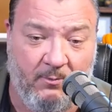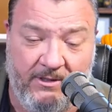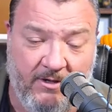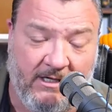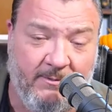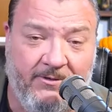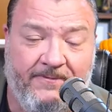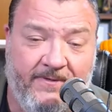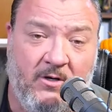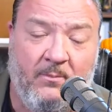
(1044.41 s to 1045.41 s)
we talked about the
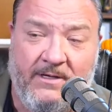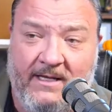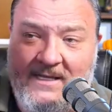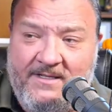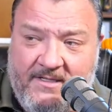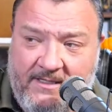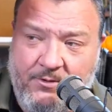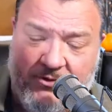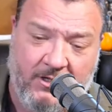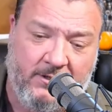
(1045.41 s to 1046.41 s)
film, but I like steel
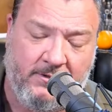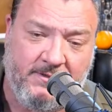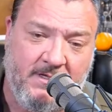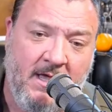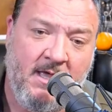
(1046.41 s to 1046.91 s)
shutters